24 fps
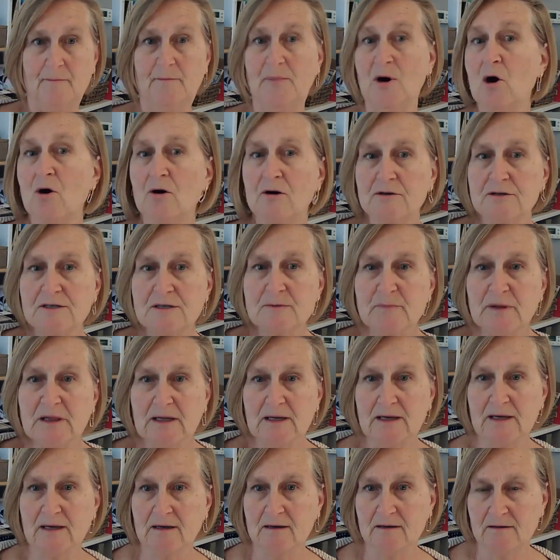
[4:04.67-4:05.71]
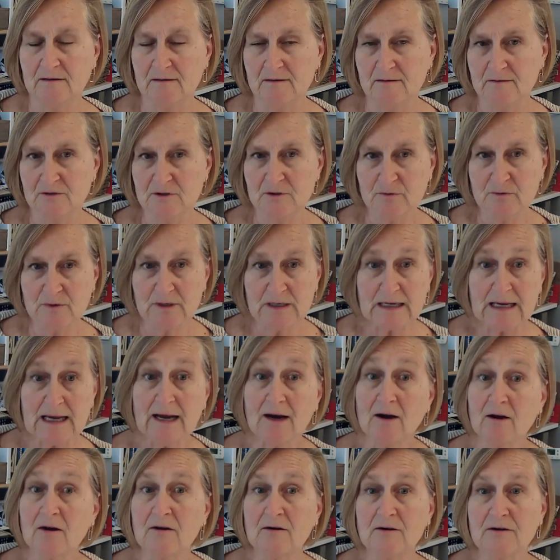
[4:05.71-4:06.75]
Parks Plan, doing
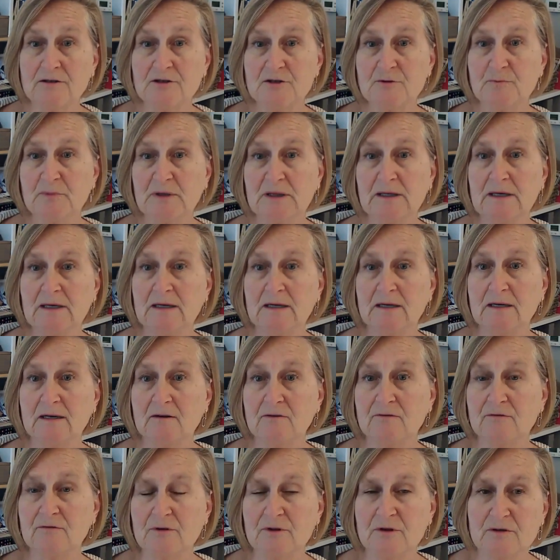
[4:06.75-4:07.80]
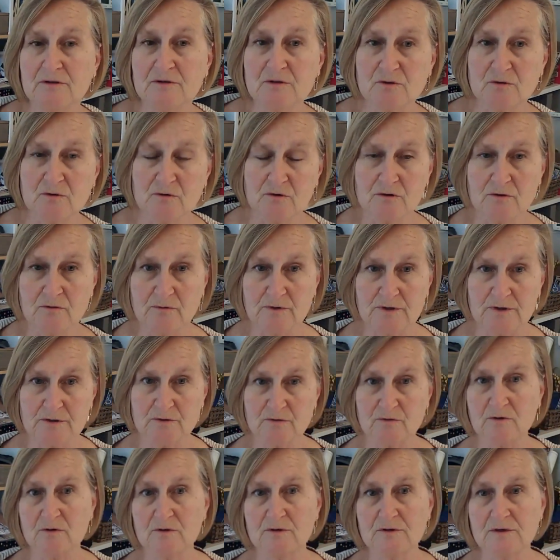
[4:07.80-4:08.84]
heritage planning for the historic
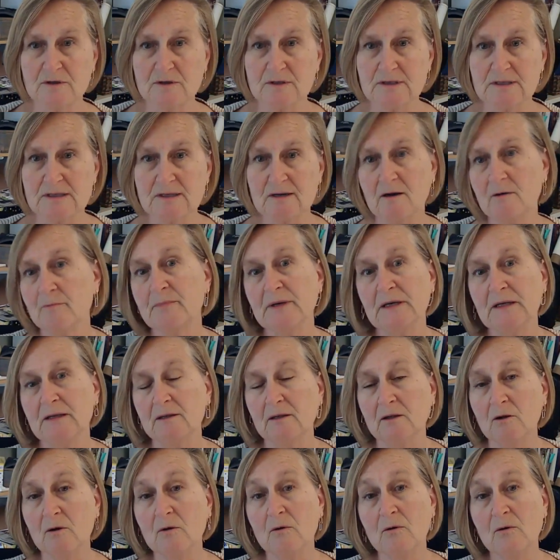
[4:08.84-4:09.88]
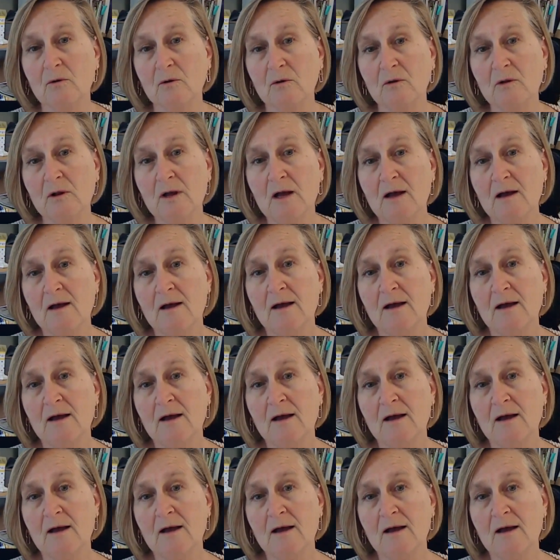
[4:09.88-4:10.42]
resources up in Lowell.